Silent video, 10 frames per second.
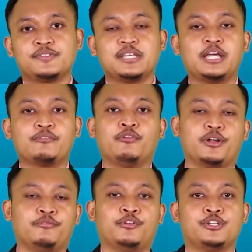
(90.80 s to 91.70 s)
seeking for
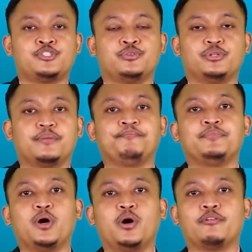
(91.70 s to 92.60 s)
a fortune
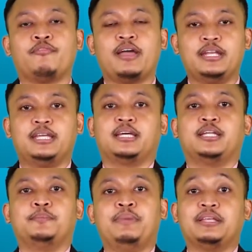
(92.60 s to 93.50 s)
or finding
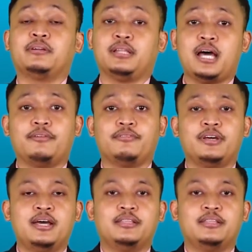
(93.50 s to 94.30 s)
a better life.